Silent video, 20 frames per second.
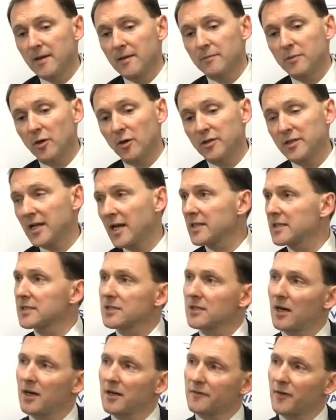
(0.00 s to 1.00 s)
But on the other
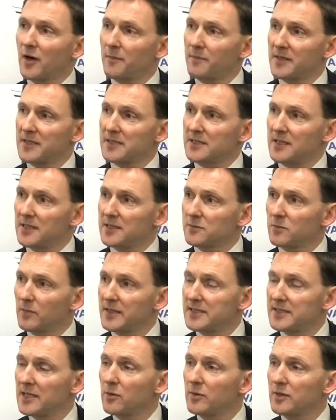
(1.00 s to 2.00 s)
side of our business, we
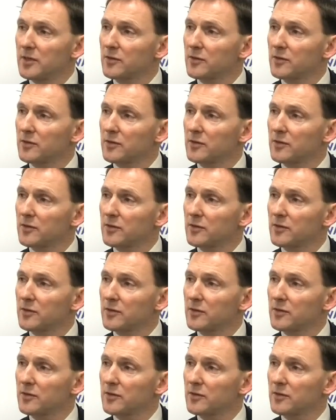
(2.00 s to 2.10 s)
deal with